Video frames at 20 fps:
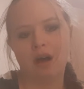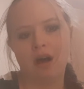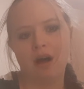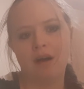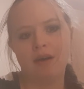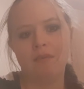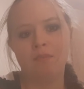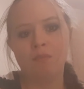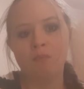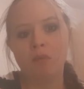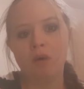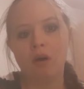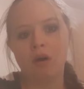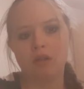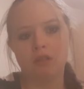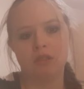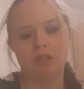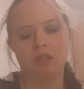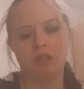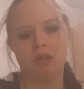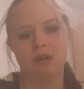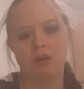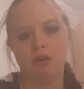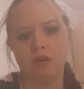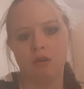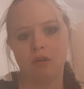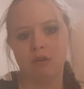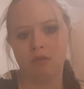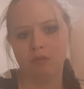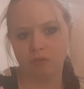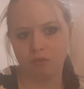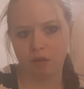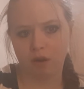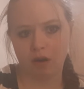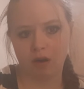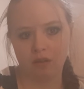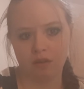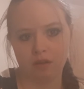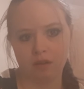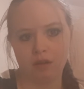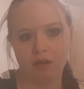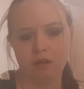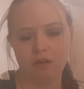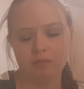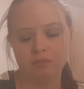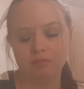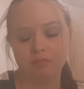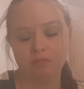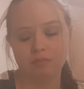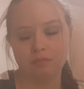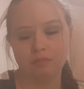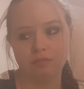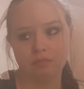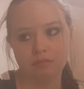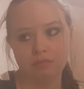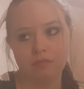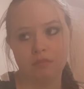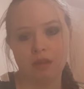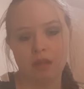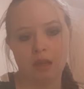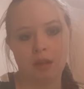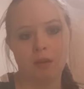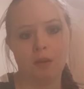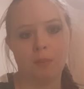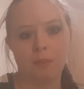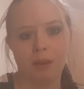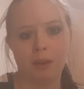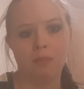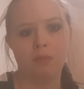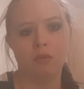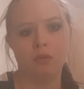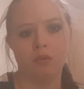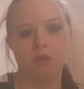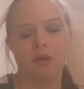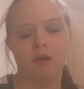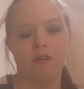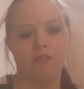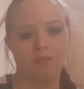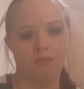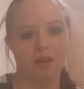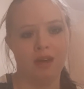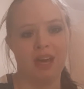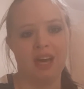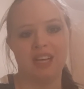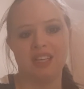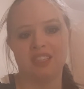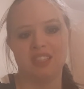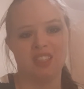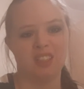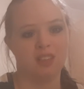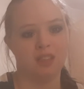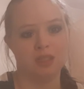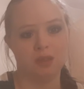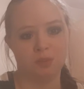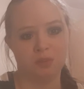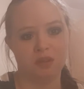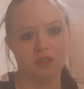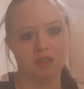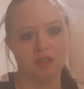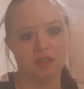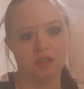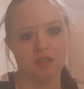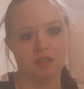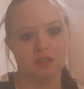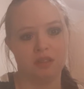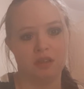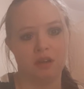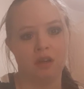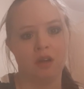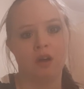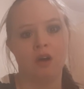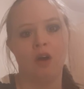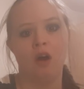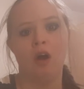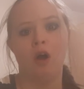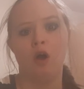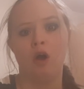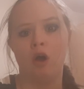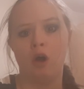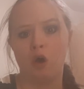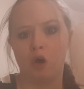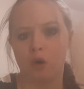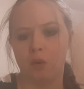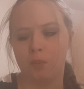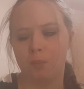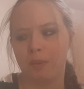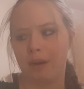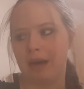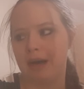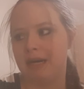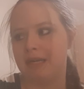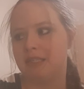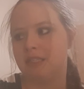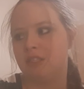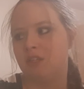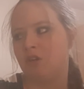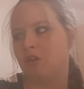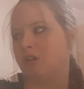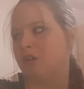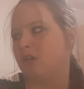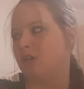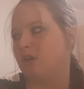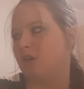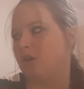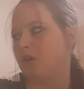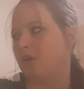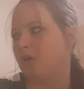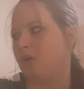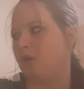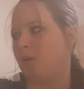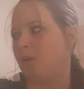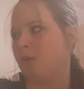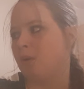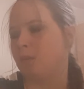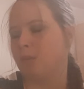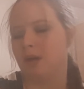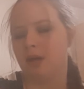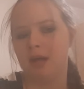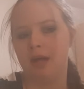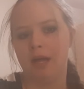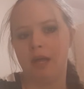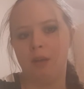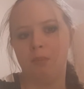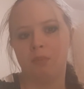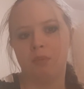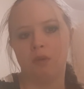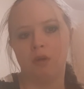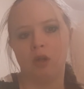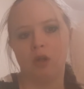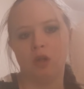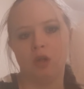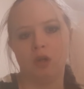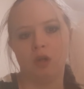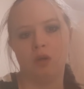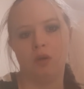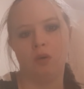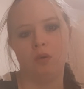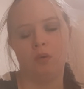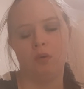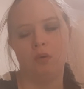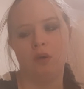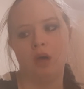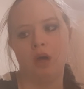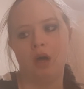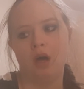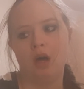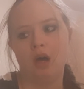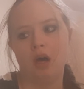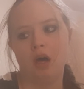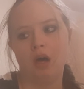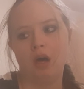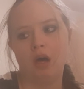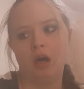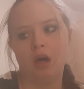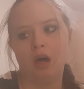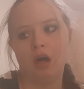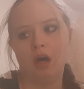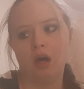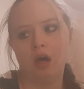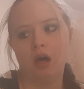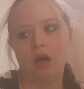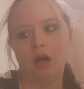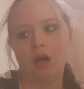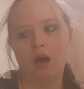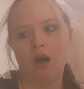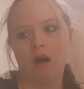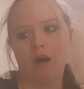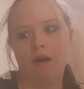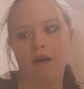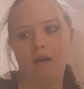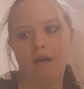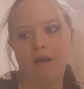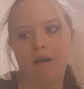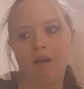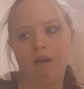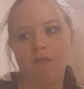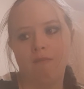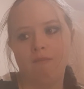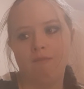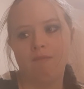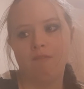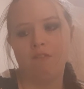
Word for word: I'd much rather people thought of me as a nice person compared to people who are